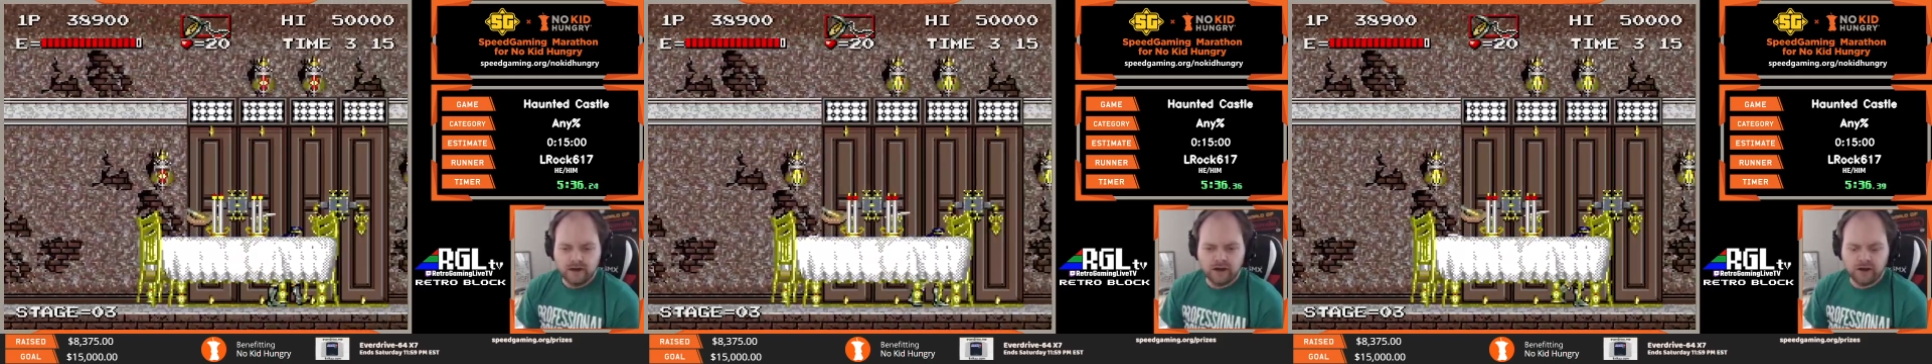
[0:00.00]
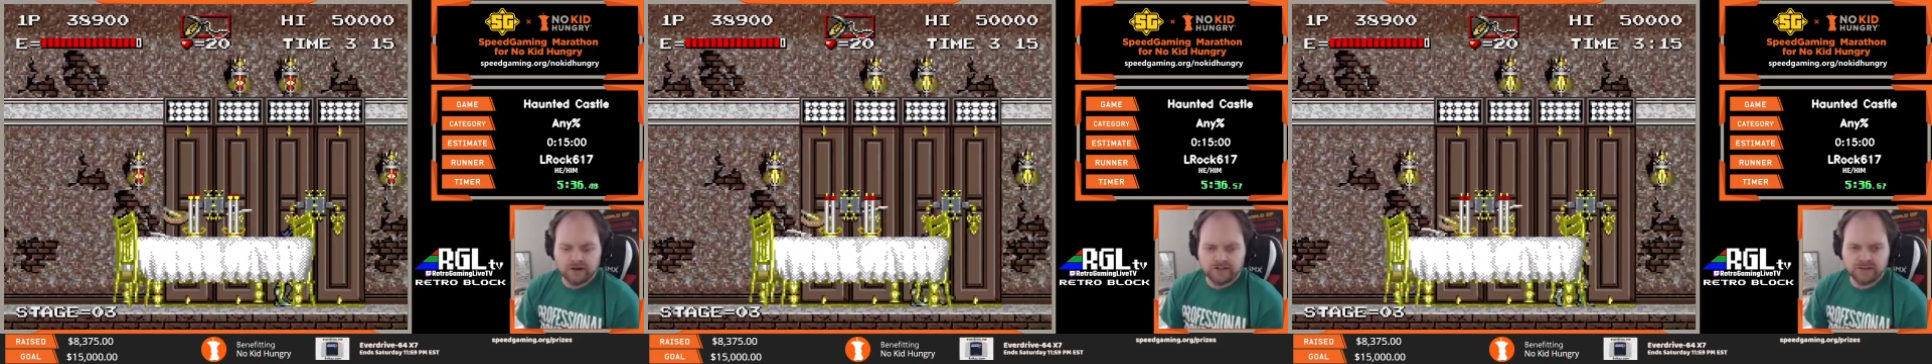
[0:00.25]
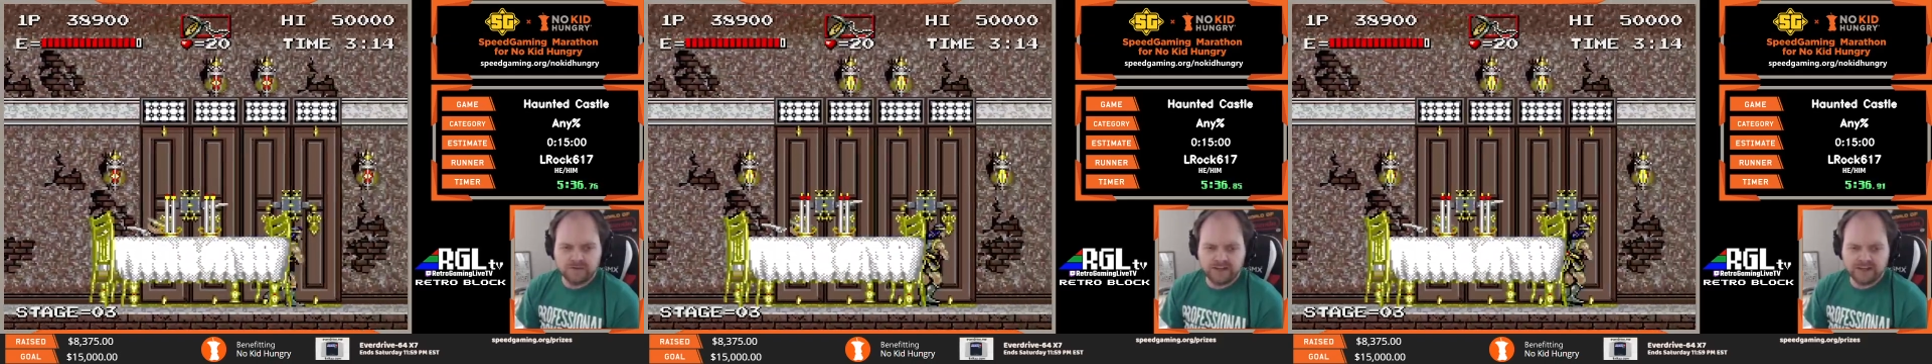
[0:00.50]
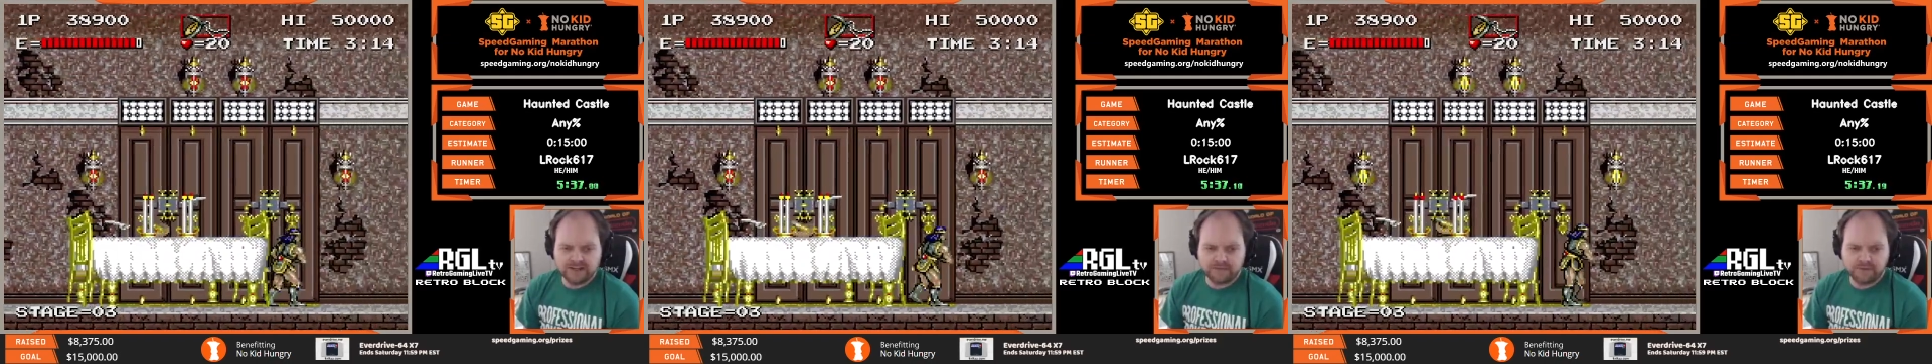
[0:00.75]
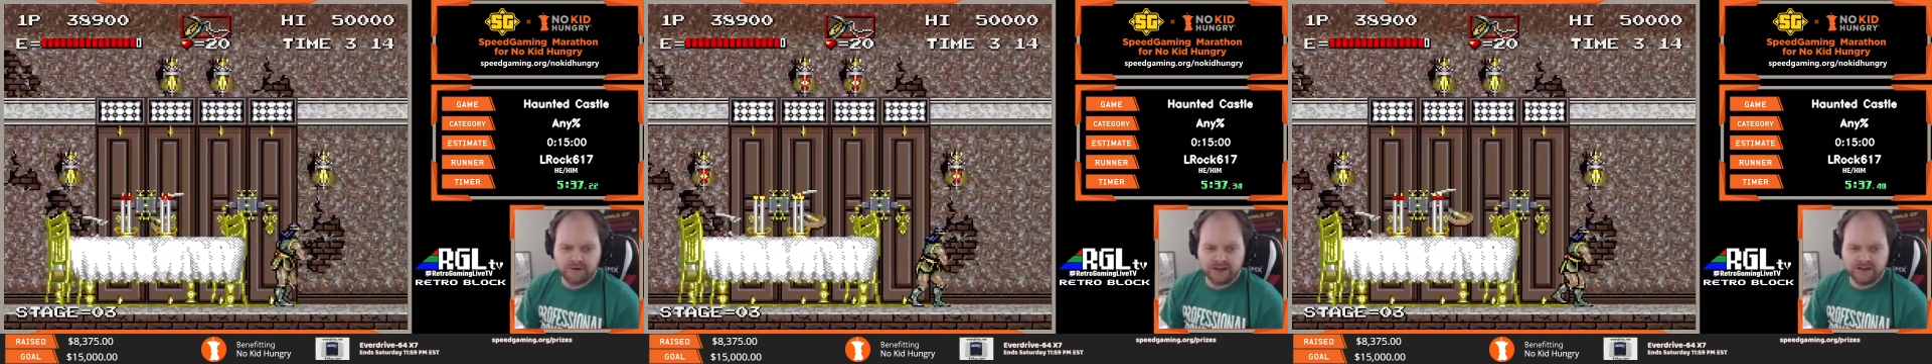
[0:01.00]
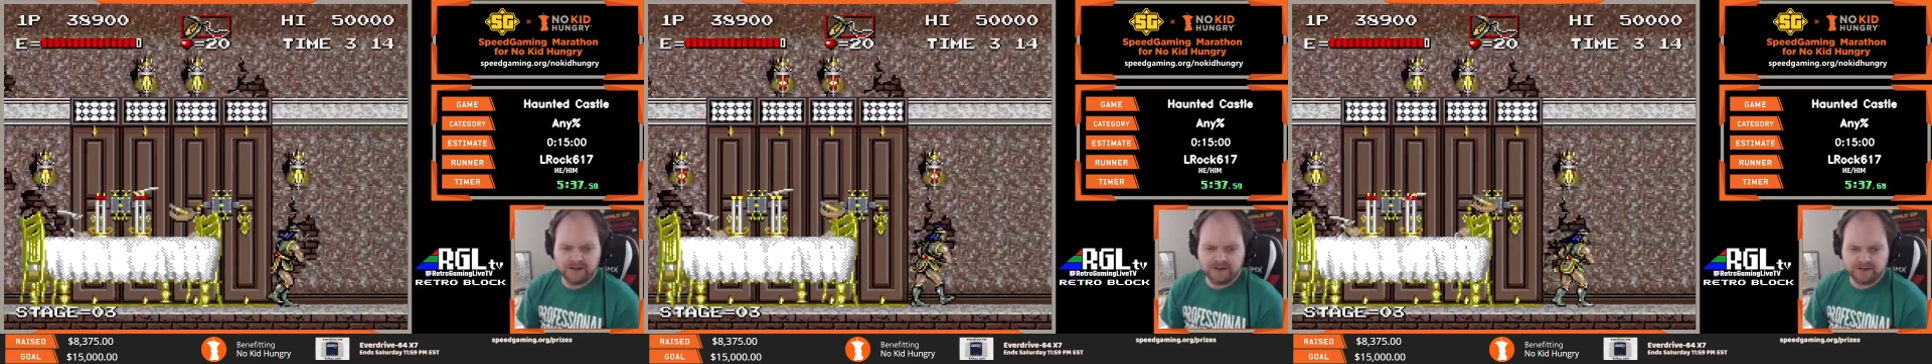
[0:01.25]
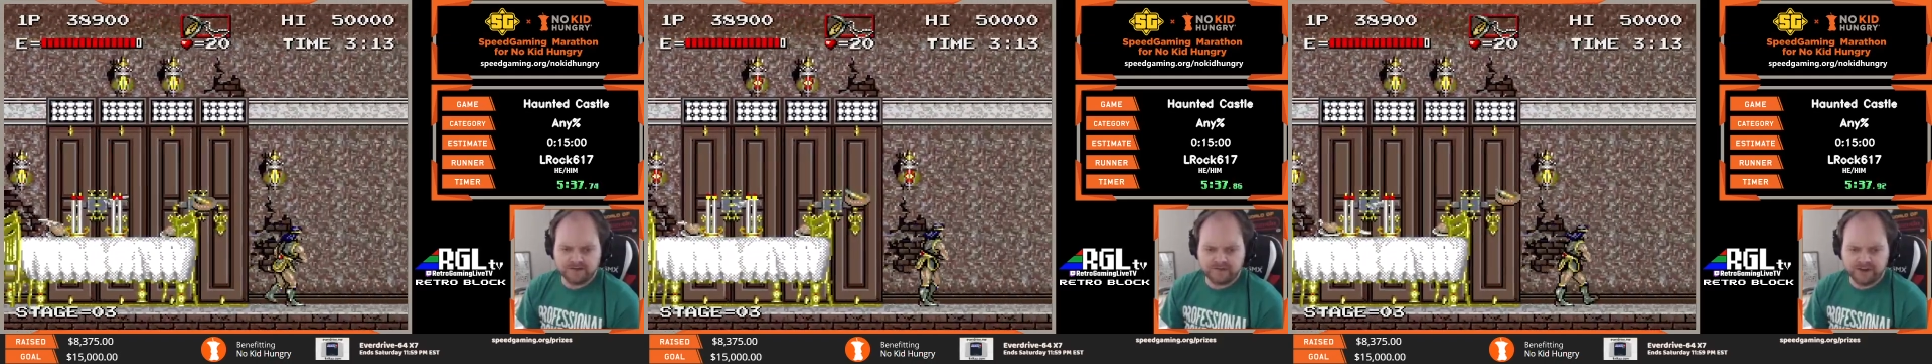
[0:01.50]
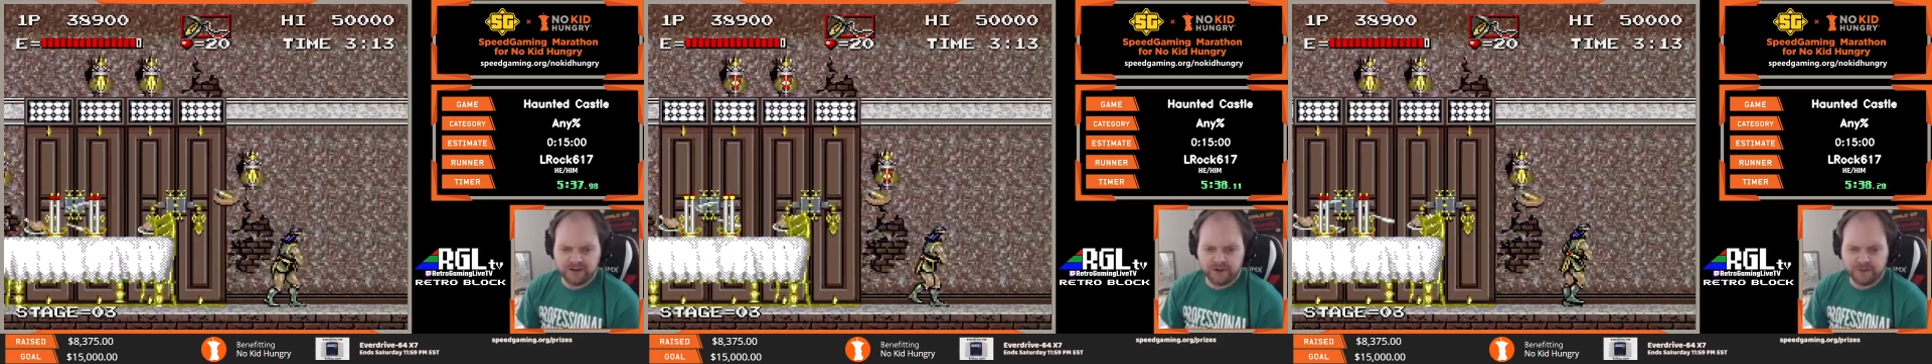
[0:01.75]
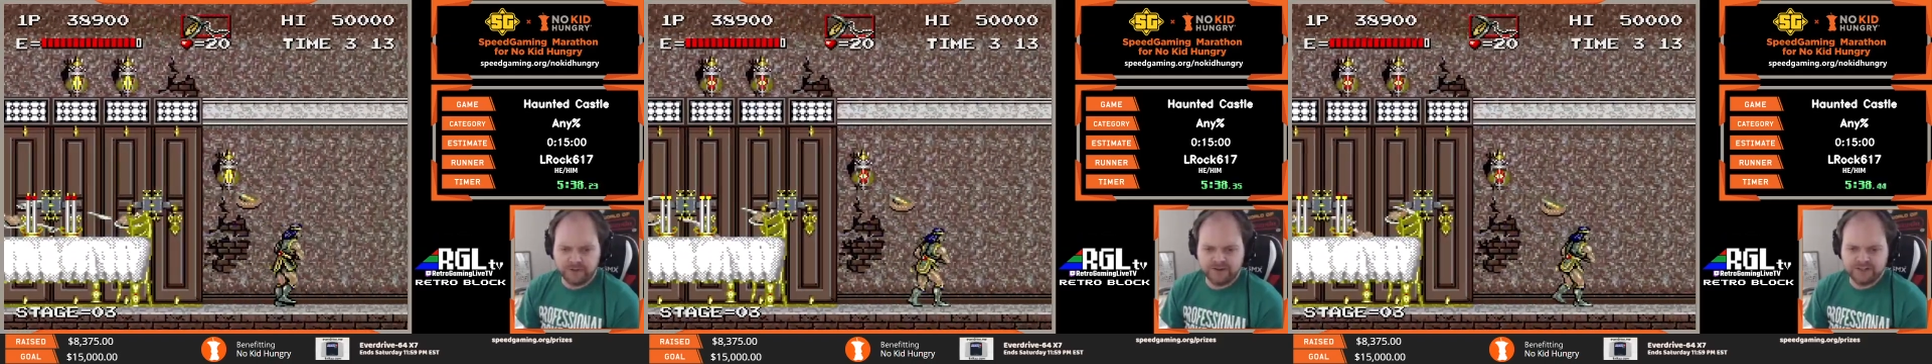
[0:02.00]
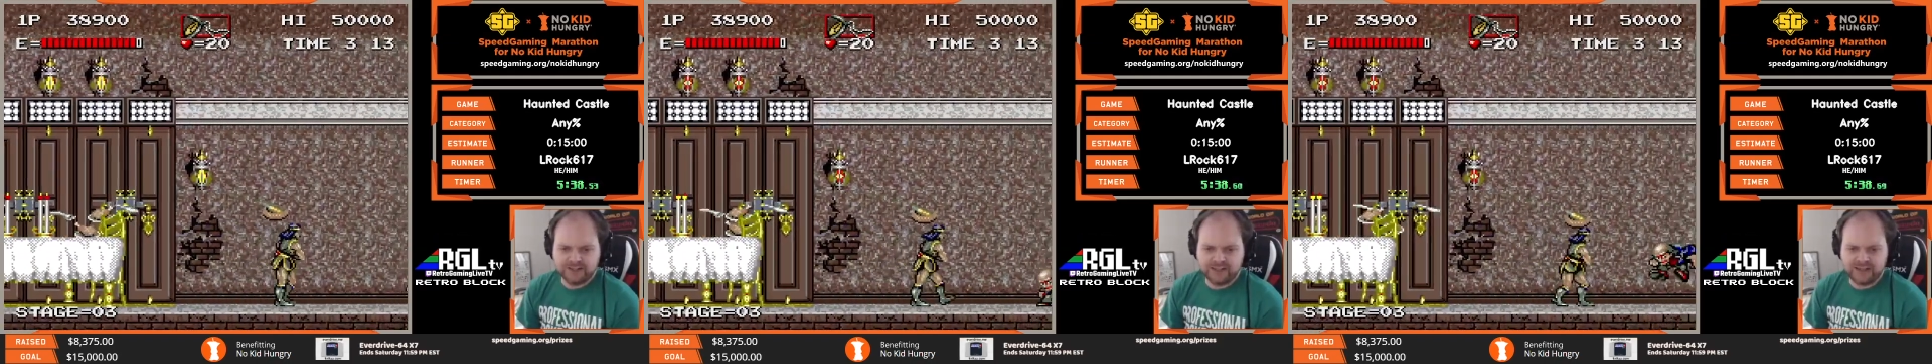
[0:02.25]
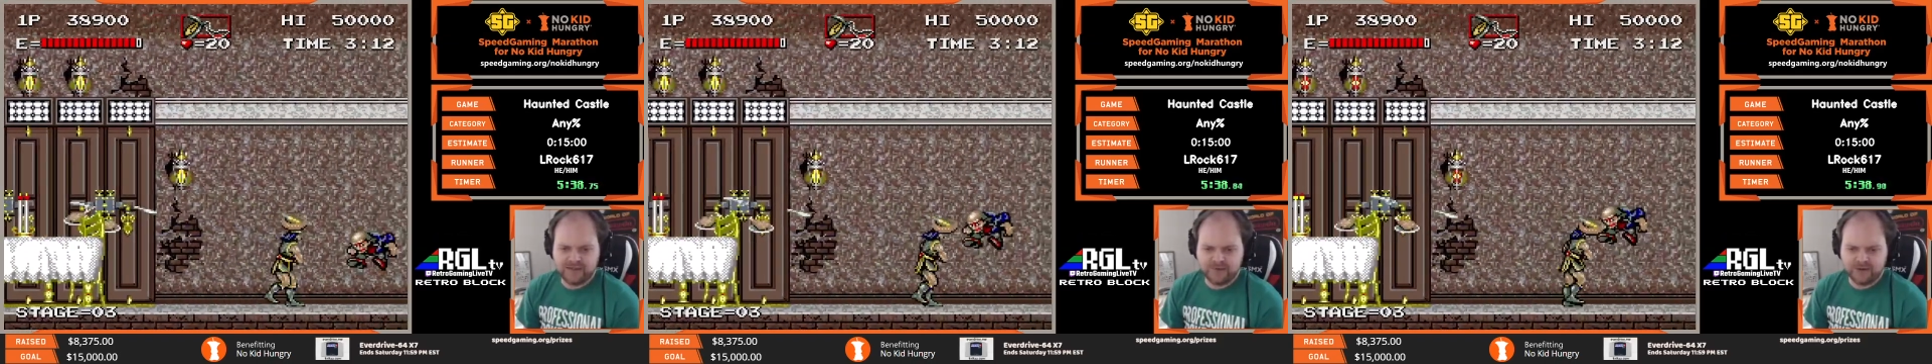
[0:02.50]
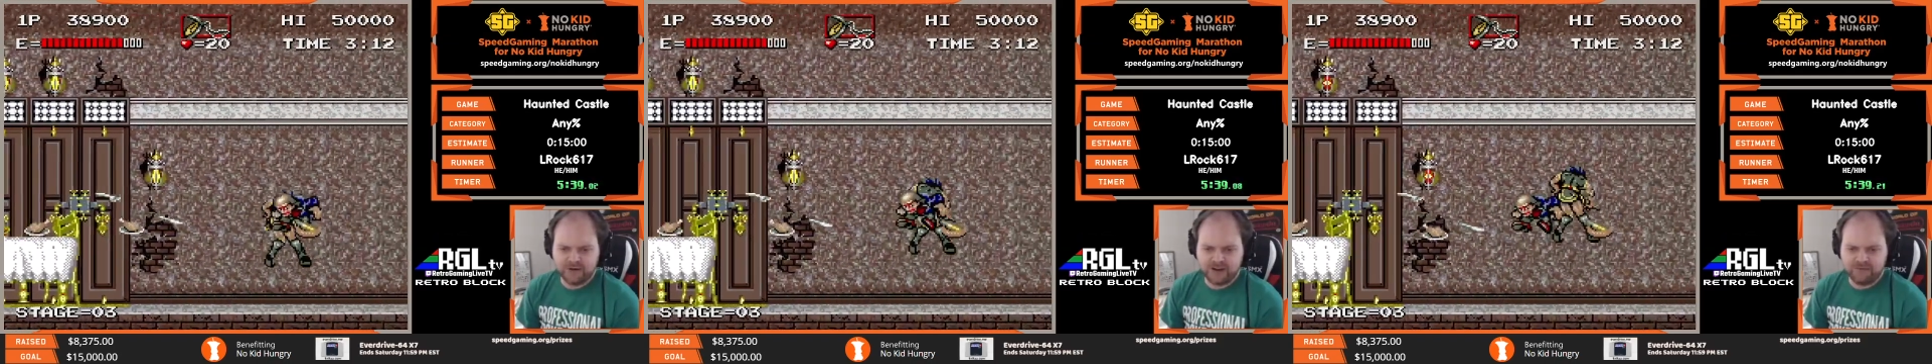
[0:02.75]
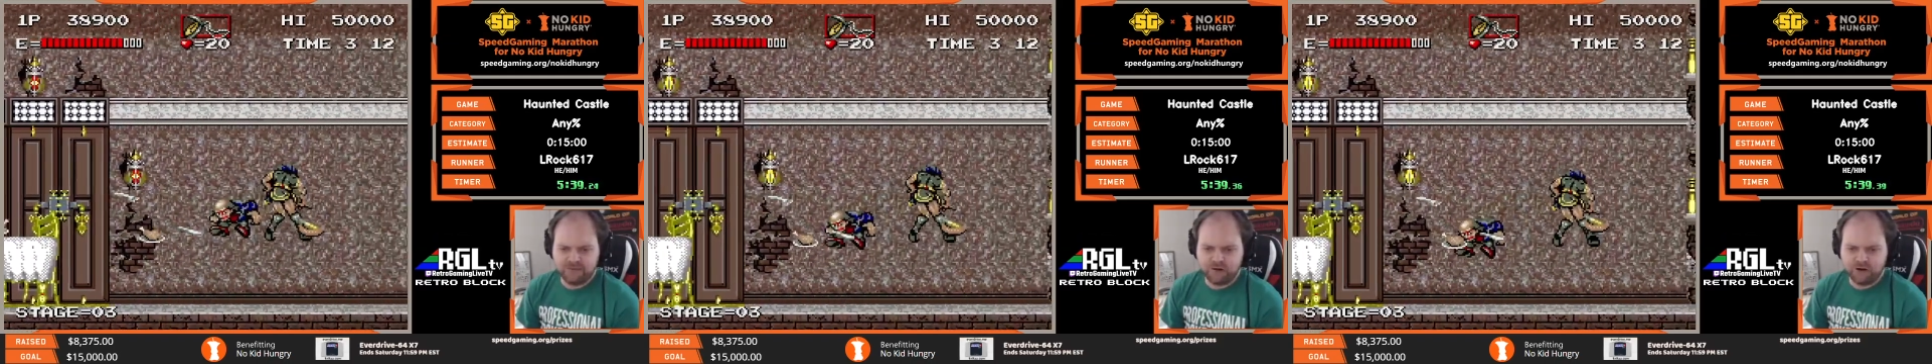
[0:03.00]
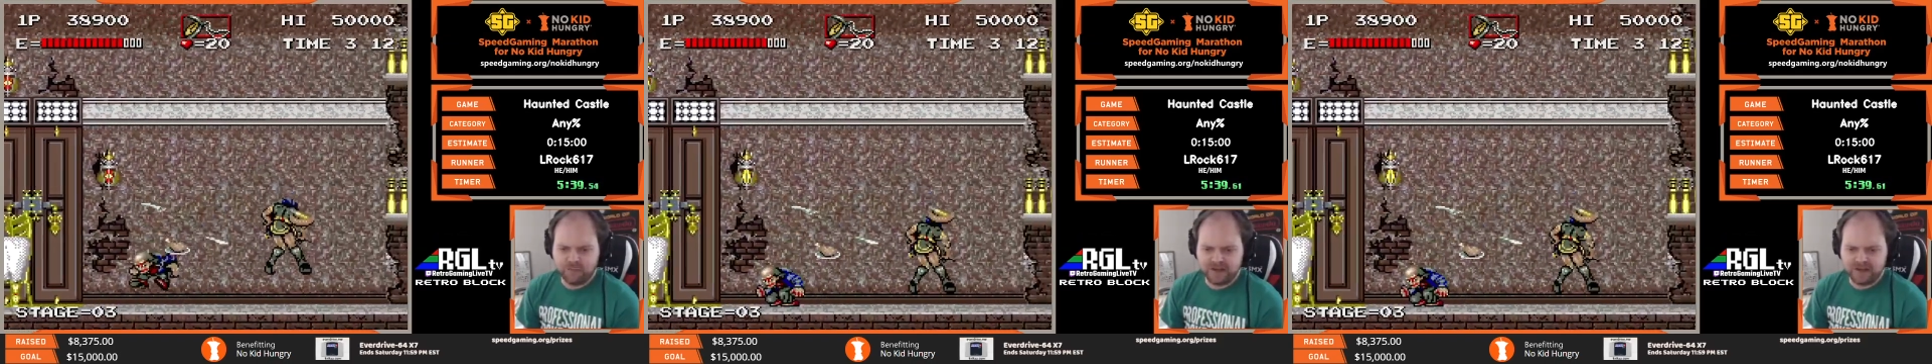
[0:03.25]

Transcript: Oh, something I should point out in terms of health. In this game, you don't have wall